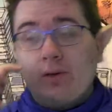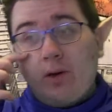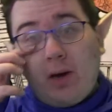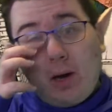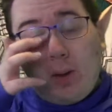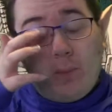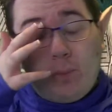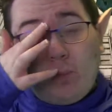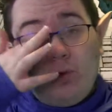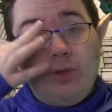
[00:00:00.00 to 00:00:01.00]
Um,
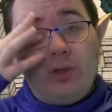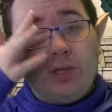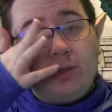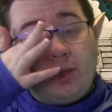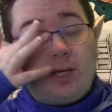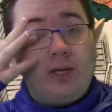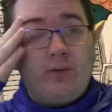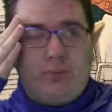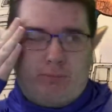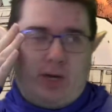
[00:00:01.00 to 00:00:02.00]
one of the things that kind
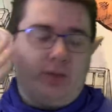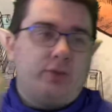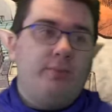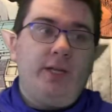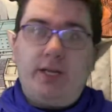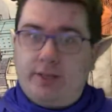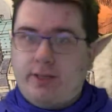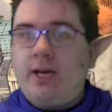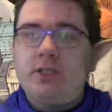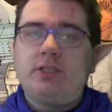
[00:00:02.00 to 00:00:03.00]
of bothered me in the
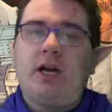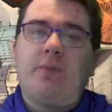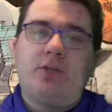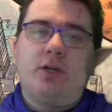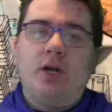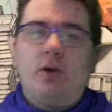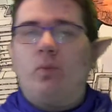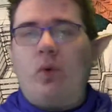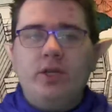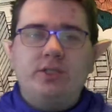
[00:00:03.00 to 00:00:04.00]
last chapter
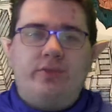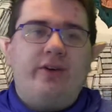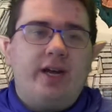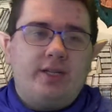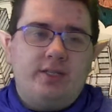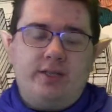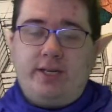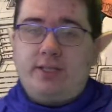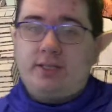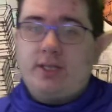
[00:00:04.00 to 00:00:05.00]
was the fact
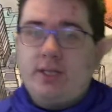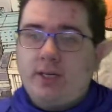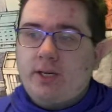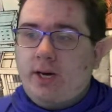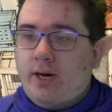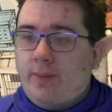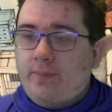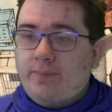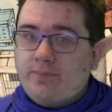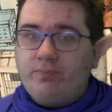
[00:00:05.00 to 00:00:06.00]
that
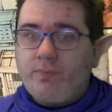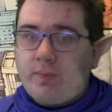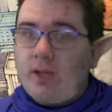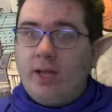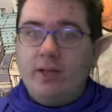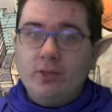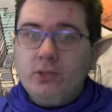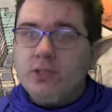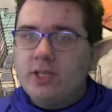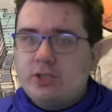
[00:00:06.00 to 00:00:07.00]
um, it
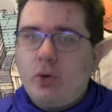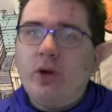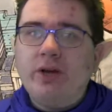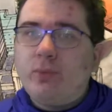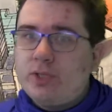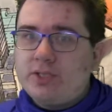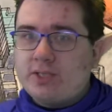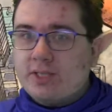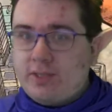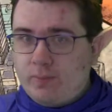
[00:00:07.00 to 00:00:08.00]
looked like Toya
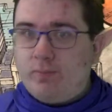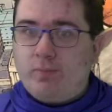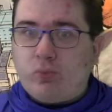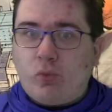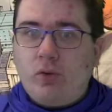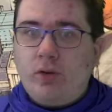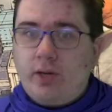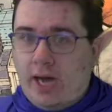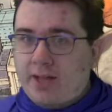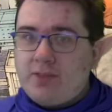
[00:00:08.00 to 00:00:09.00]
was br- uh,
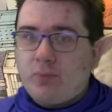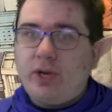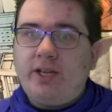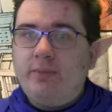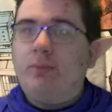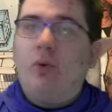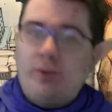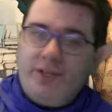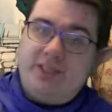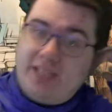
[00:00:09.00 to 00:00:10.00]
at the breaking
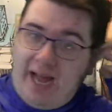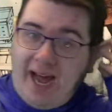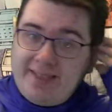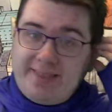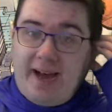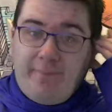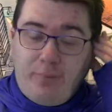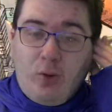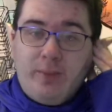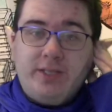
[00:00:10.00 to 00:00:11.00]
point at that
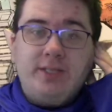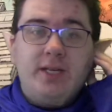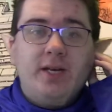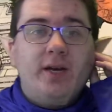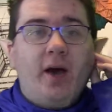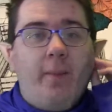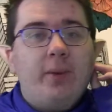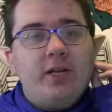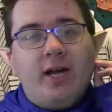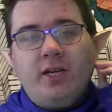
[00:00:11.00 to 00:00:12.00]
moment,
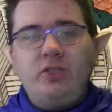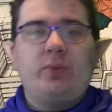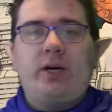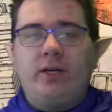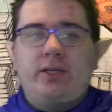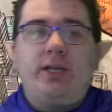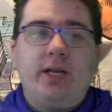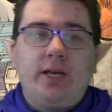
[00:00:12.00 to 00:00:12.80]
but in actuality,